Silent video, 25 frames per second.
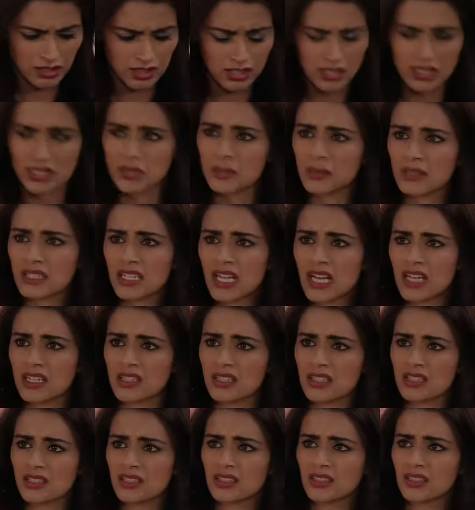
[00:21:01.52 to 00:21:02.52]
It's my dad.
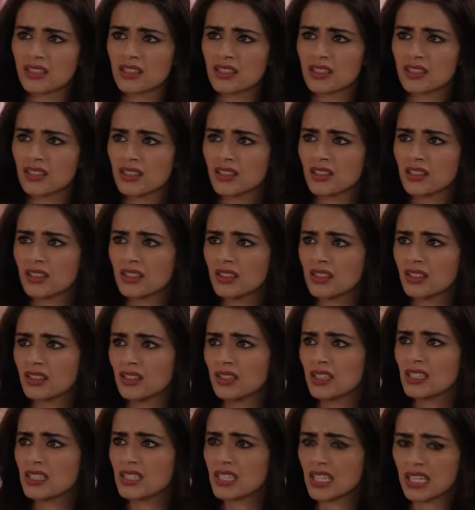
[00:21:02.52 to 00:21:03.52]

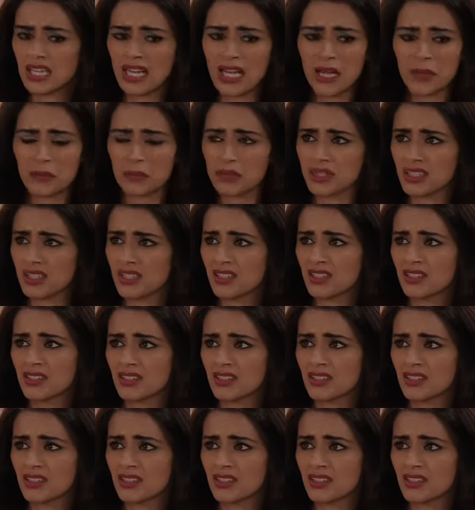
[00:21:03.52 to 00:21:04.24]
He's collapsed.